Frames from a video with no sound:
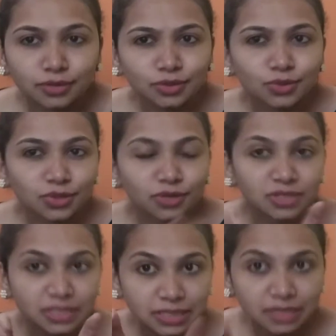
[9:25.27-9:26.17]
You
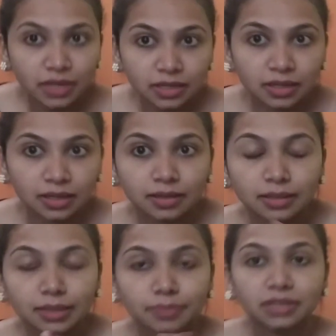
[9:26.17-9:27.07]
cannot see very
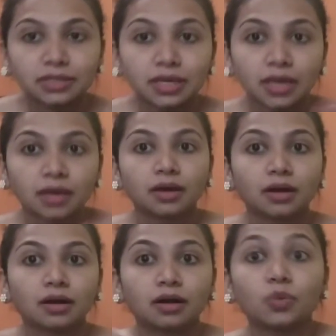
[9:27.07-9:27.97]
clearly, but
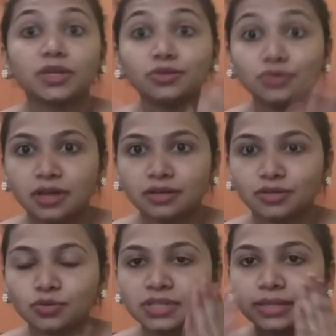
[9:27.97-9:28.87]
when you start
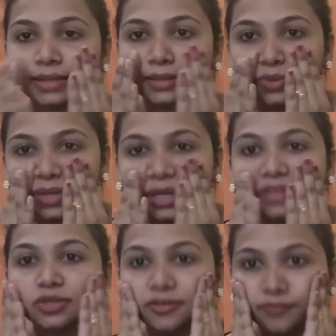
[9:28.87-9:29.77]
using it, you can
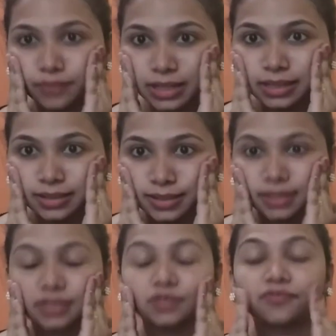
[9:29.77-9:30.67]
actually feel it.
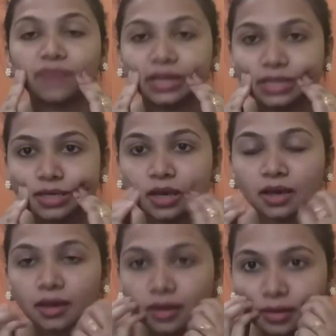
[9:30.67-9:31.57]
It's very
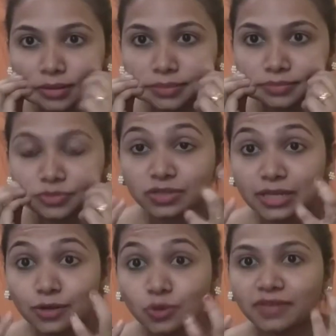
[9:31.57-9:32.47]
your
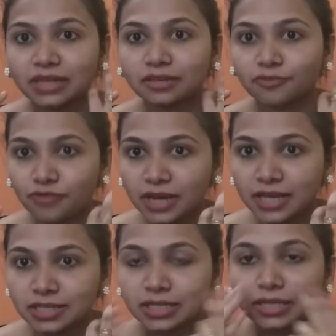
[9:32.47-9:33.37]
skin looks very
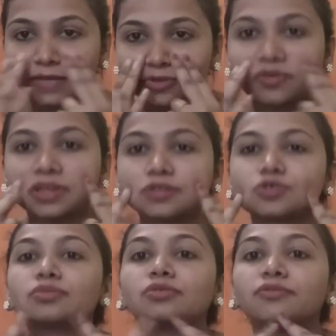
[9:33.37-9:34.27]
refreshed. It gives you a very
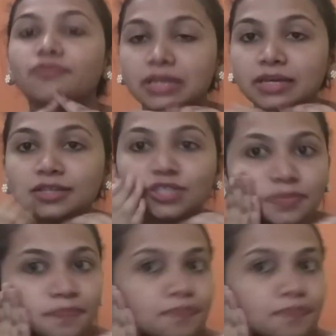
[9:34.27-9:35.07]
smooth finish.